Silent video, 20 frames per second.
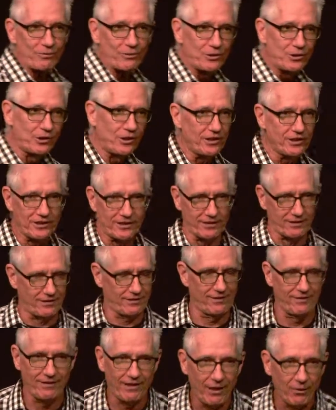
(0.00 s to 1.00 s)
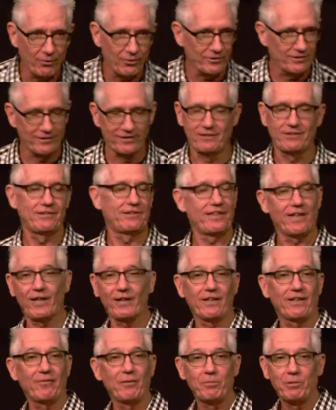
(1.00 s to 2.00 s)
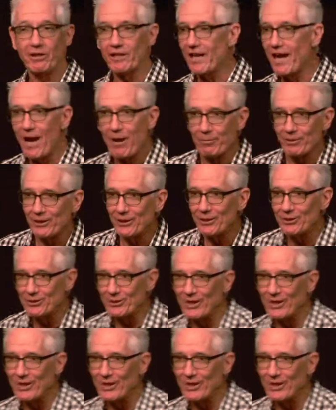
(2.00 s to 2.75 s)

with Jesus. I won't tell everybody how many years